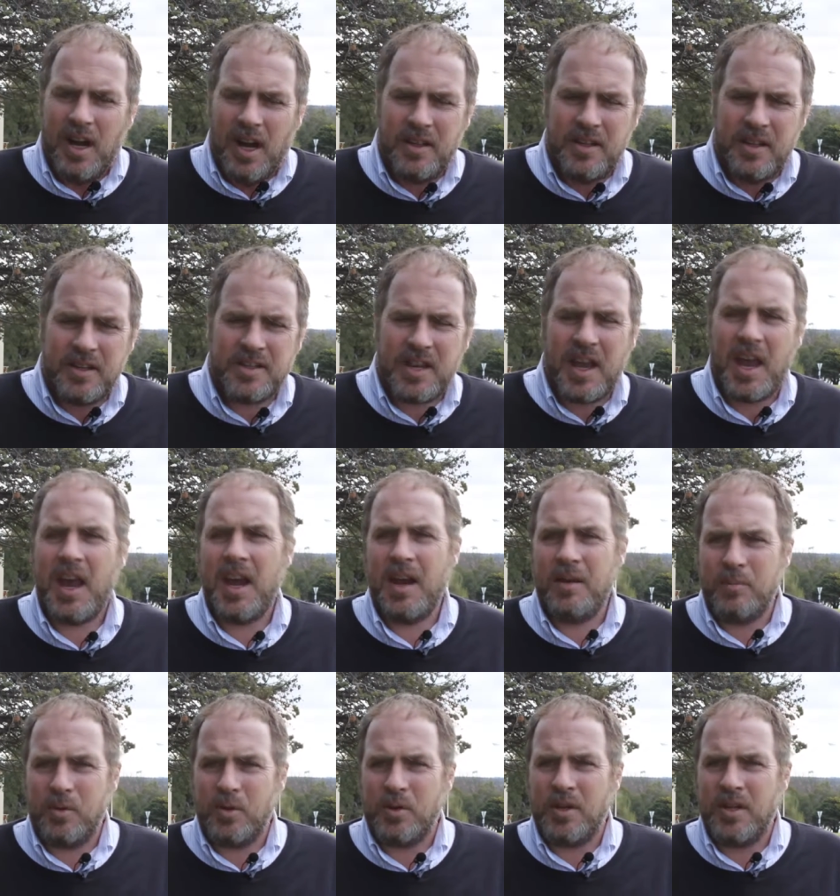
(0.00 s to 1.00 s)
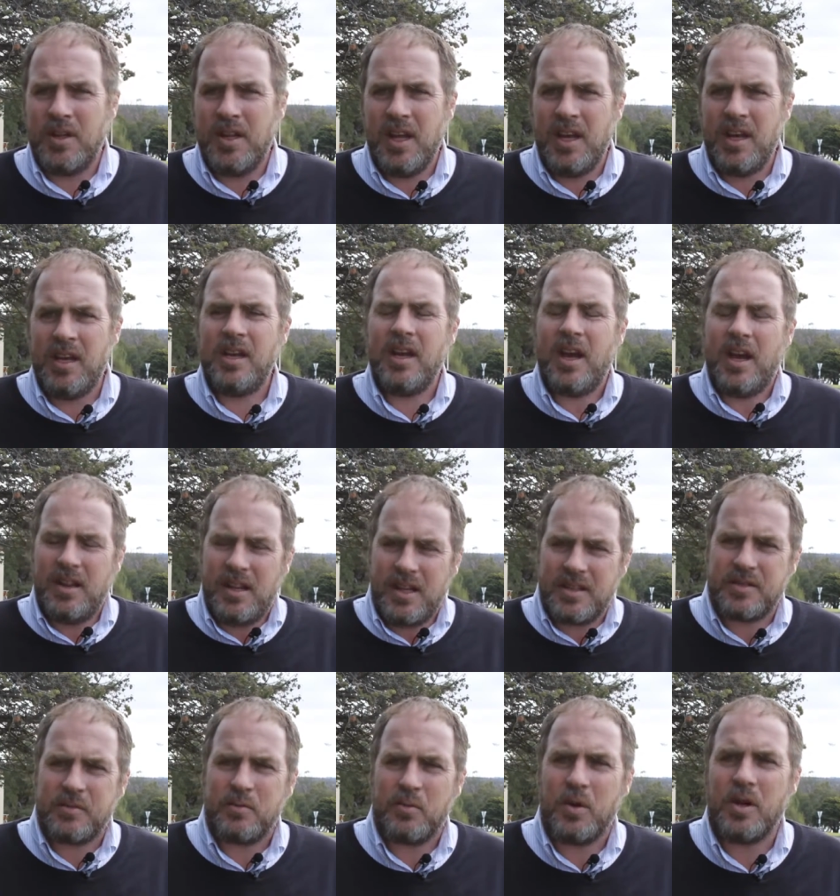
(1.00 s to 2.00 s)
and there's a handbook in there, and
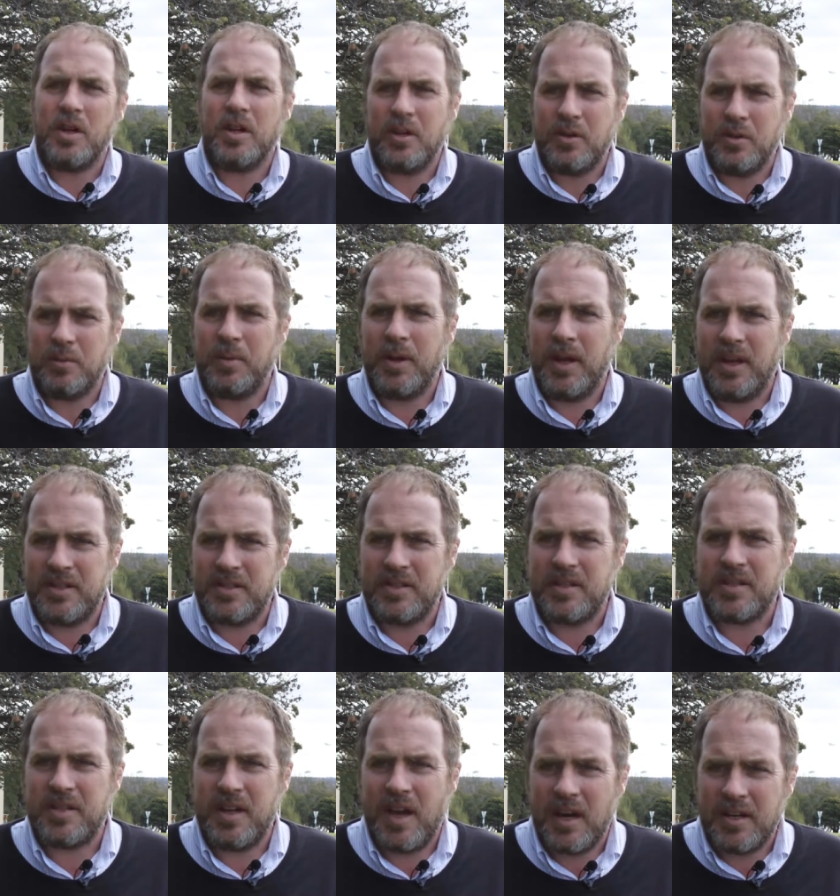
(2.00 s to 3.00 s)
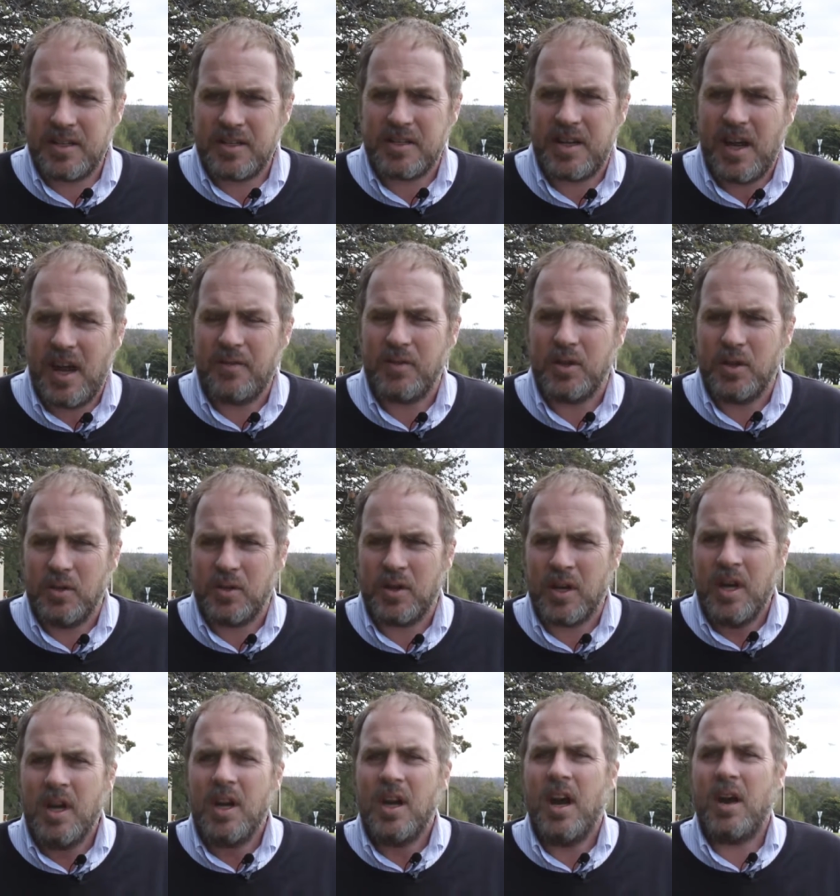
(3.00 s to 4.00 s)
that's a really good place to start, just to have a look
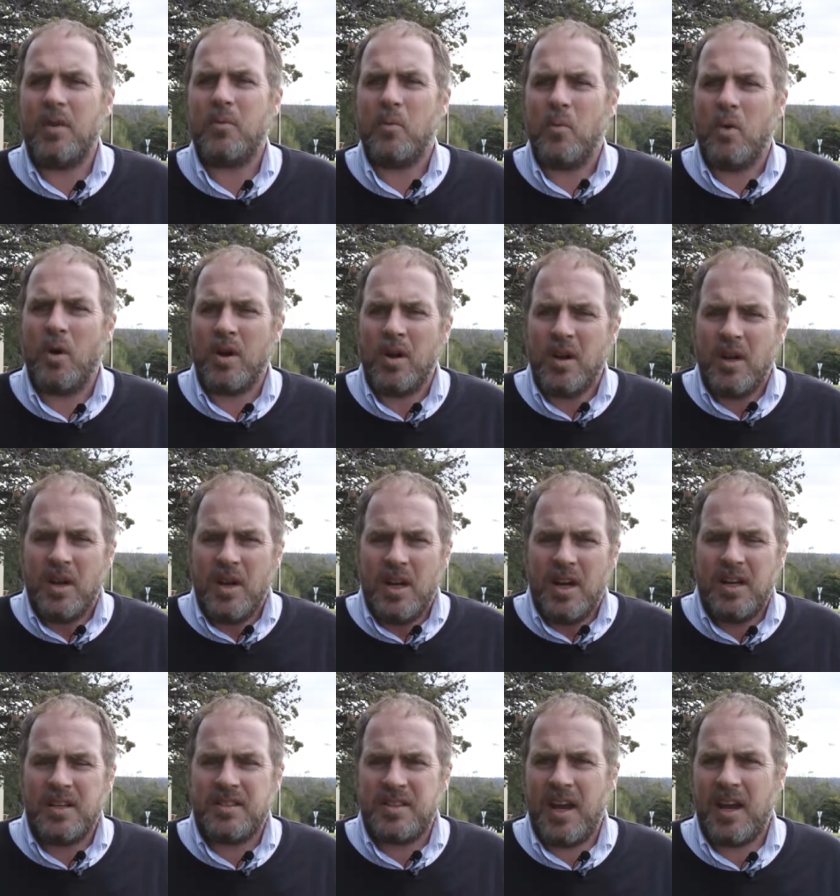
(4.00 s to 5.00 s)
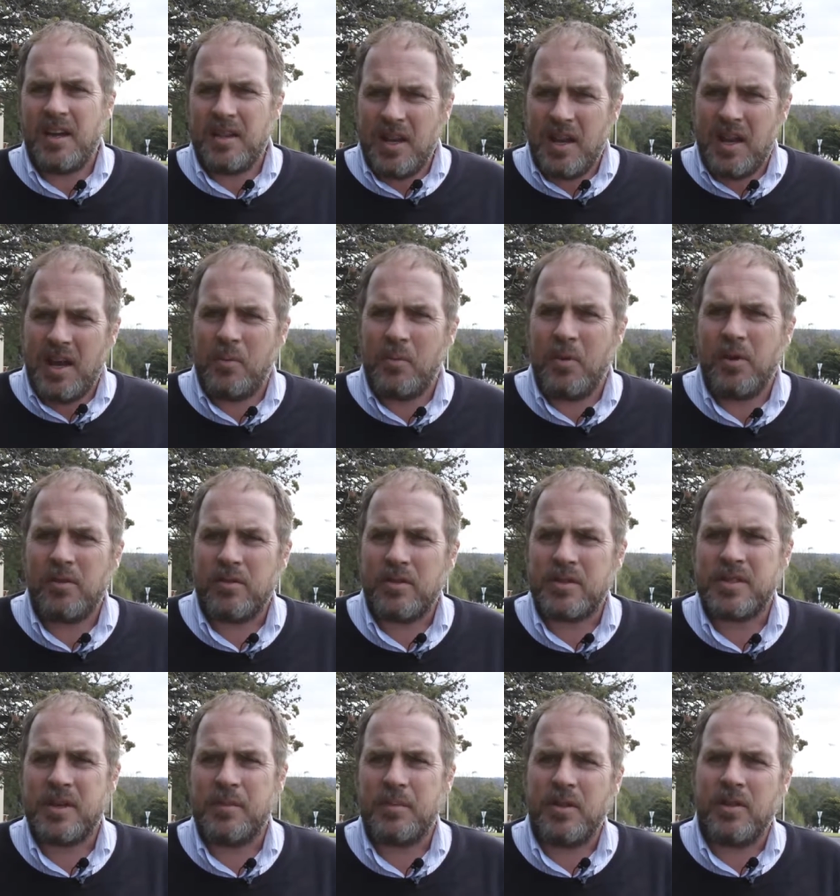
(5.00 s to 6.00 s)
at what is out there and whether
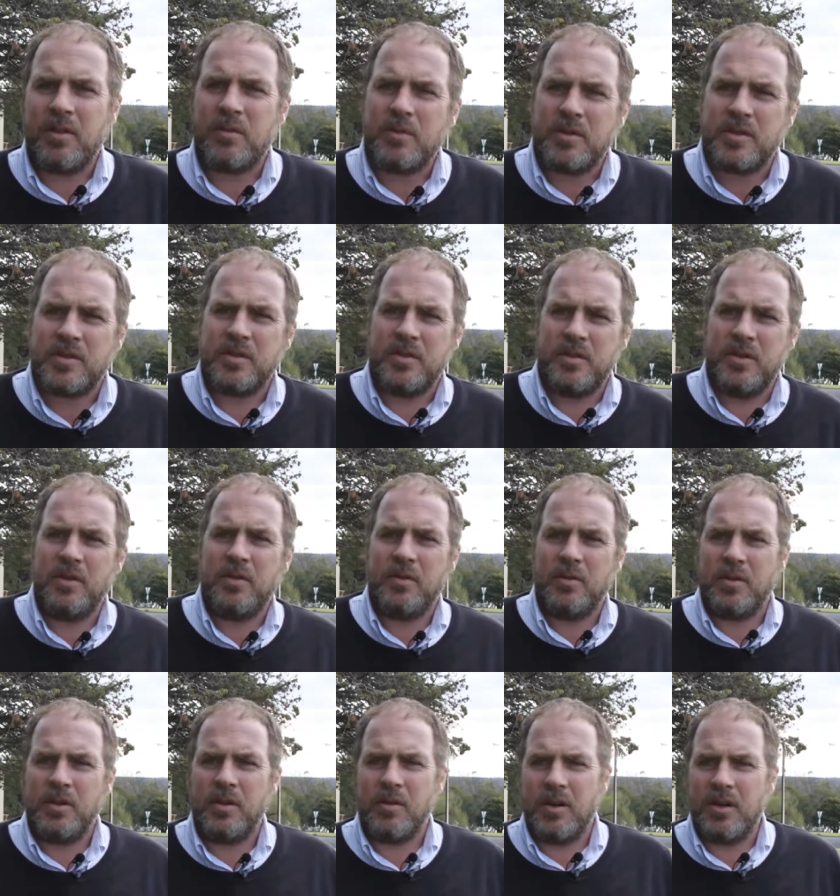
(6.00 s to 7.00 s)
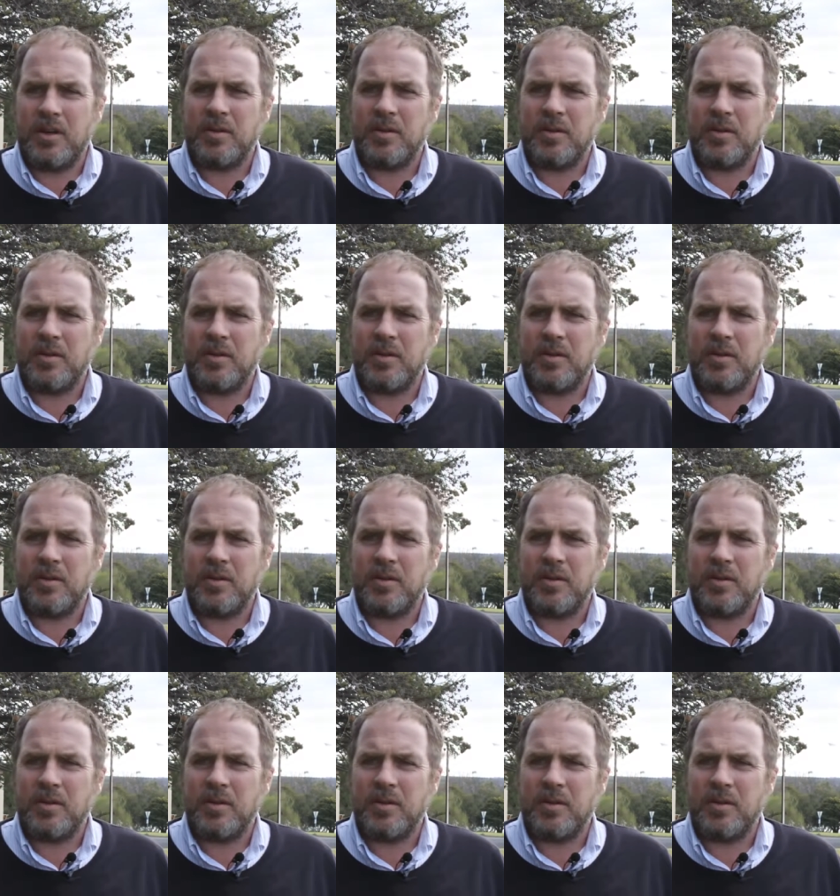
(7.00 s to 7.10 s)
it's something that would suit you or your